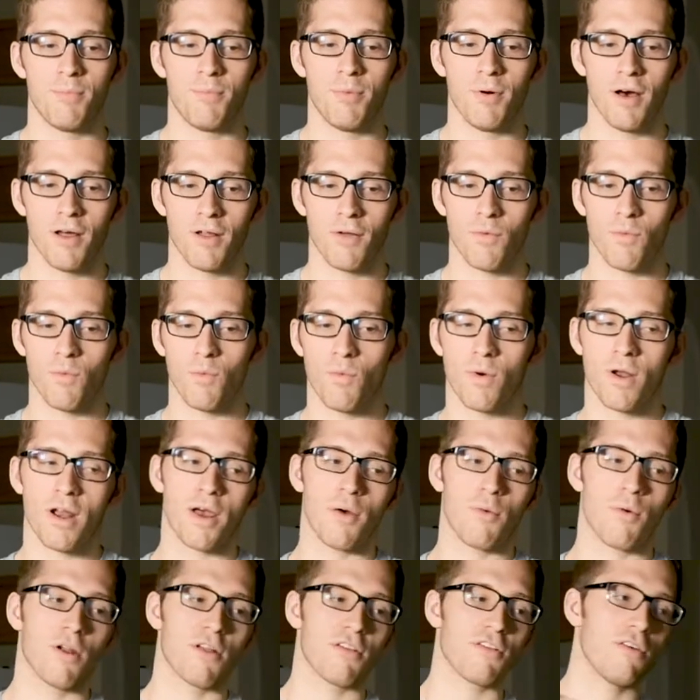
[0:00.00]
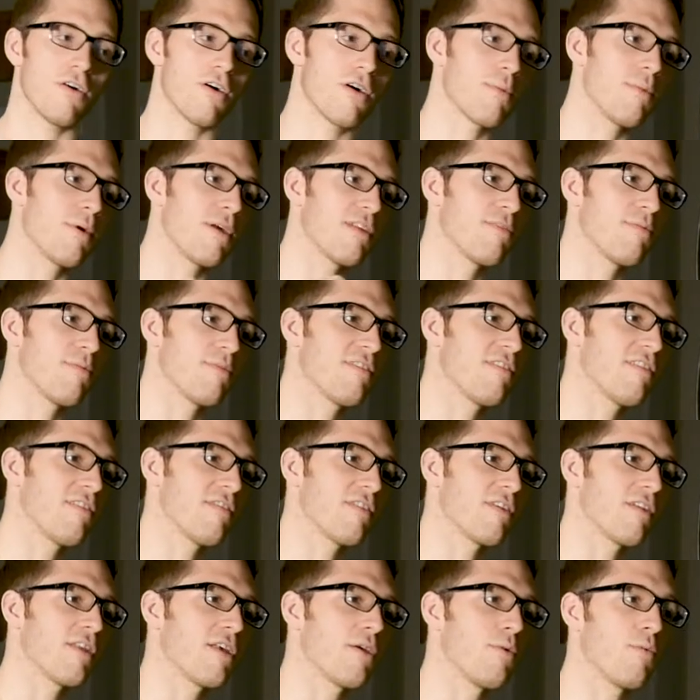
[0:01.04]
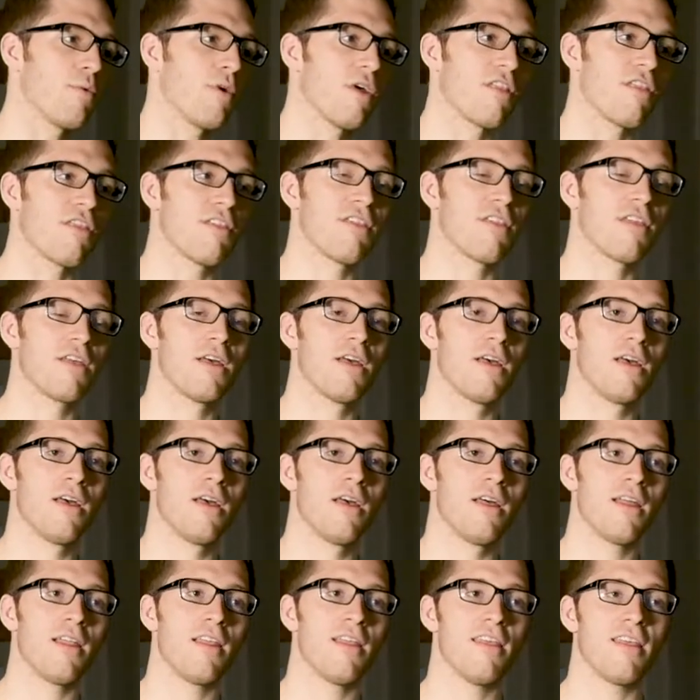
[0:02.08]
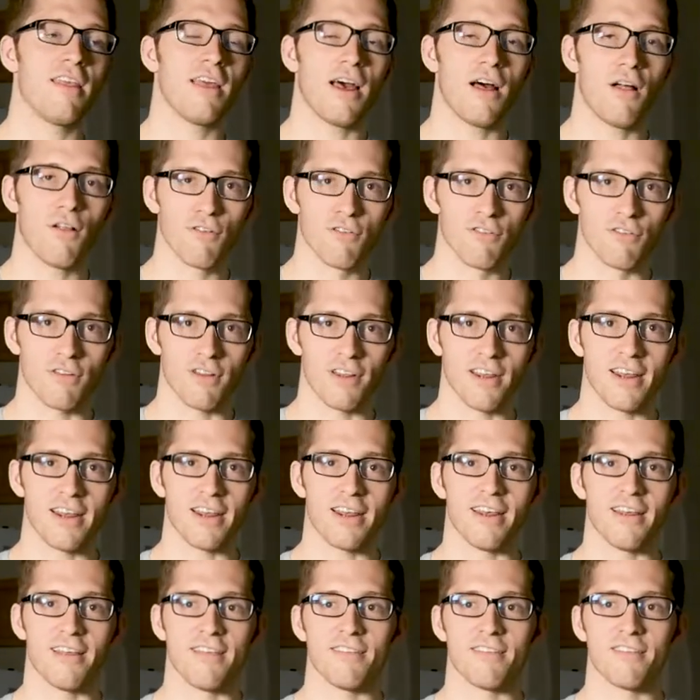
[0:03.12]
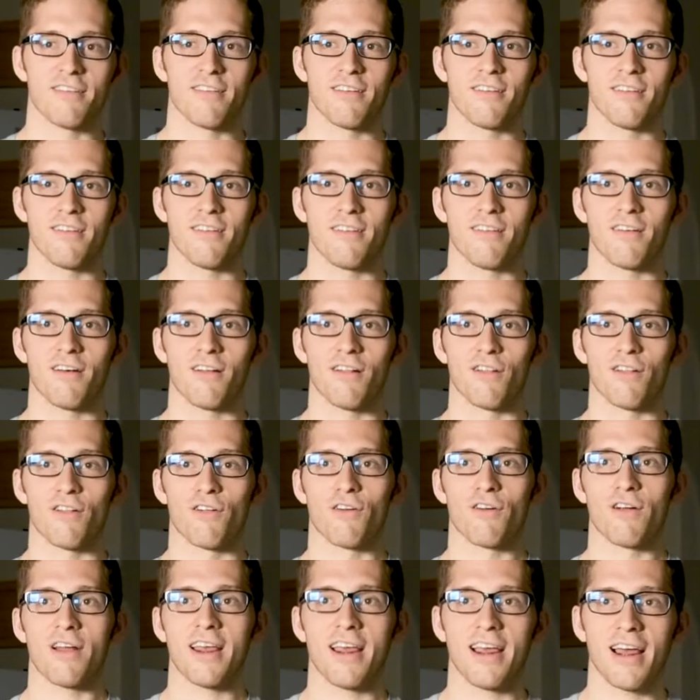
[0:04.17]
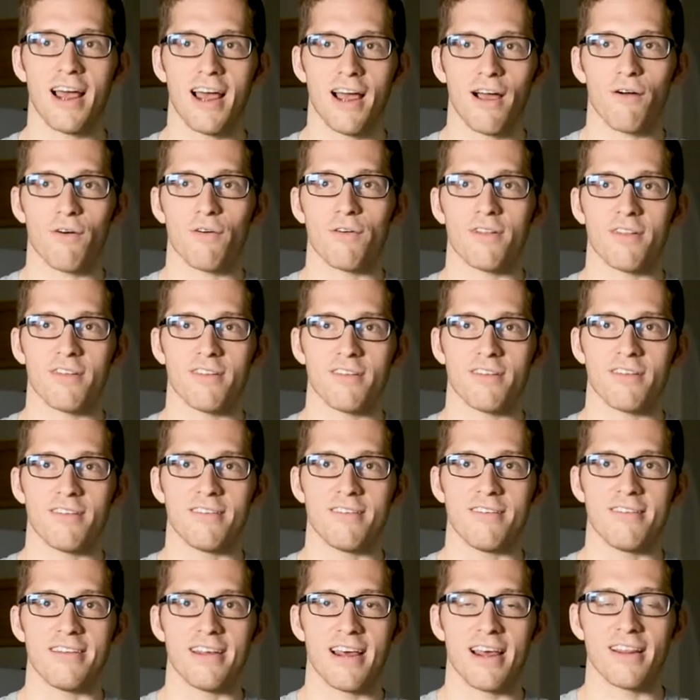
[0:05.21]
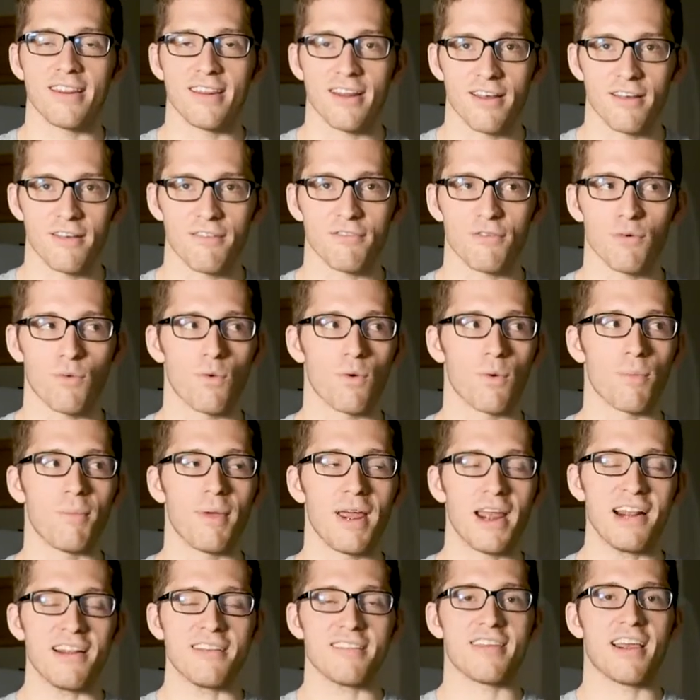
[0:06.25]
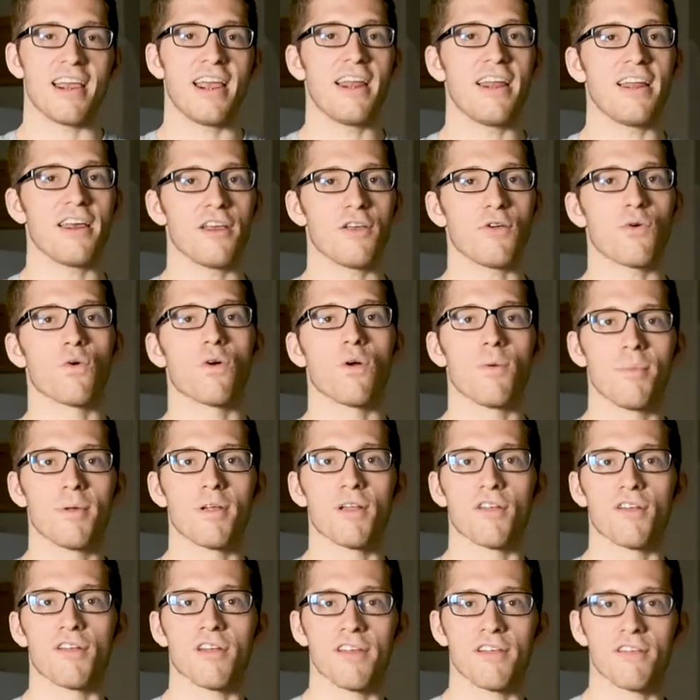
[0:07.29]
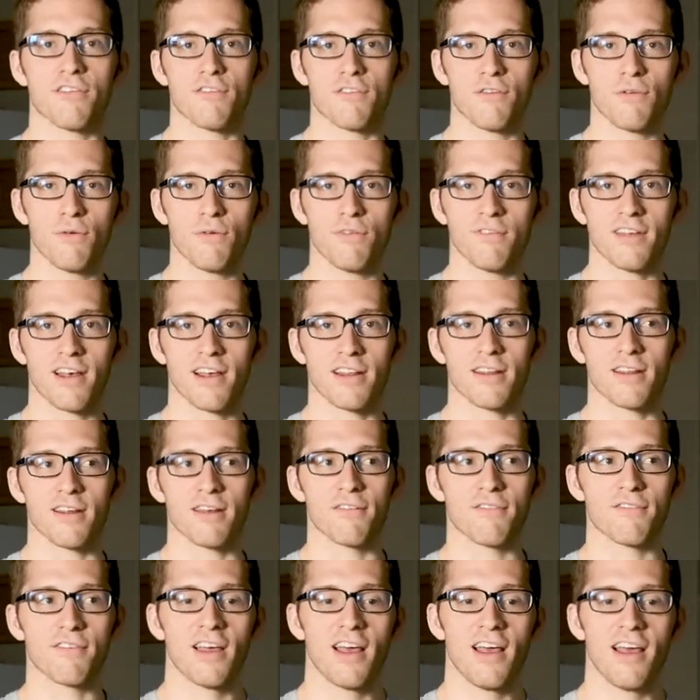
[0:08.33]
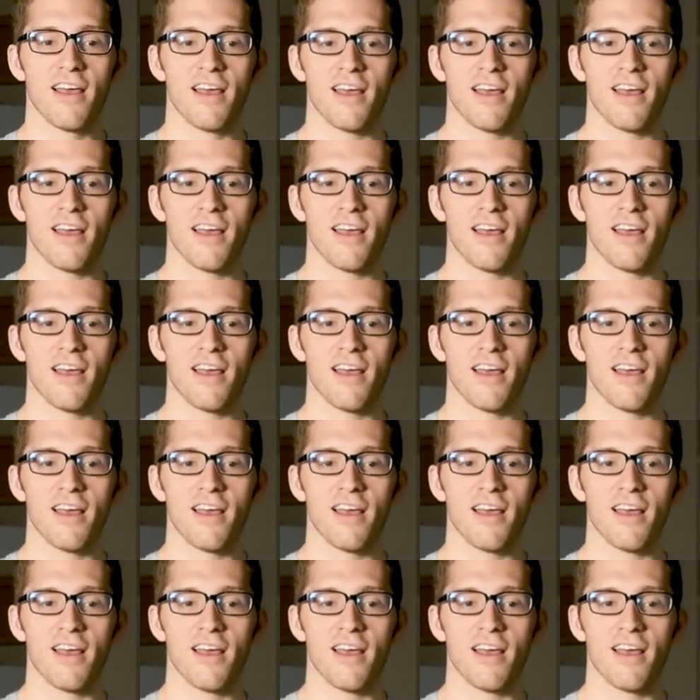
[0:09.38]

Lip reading: But what I want to talk about specifically with the elderly is learning how to deadlift or maintaining your ability to deadlift